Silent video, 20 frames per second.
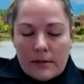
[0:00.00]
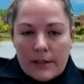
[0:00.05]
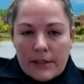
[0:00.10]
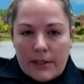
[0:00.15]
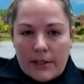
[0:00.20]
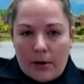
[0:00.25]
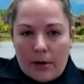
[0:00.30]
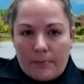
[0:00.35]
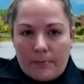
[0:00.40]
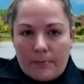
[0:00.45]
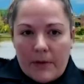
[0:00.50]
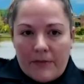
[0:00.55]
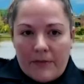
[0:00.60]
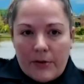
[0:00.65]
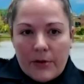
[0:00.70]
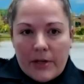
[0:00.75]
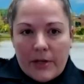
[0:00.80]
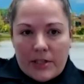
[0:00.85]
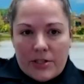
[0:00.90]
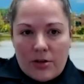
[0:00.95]
You know, if
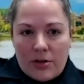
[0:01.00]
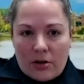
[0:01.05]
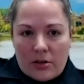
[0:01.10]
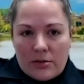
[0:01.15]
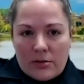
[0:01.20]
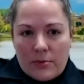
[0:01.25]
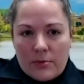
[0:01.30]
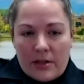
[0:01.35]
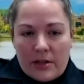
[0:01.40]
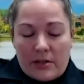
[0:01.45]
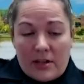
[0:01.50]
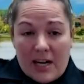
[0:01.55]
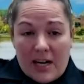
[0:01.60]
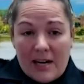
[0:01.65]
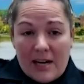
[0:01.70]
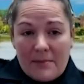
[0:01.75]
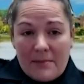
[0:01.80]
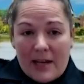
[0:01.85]
you get charged with a crime,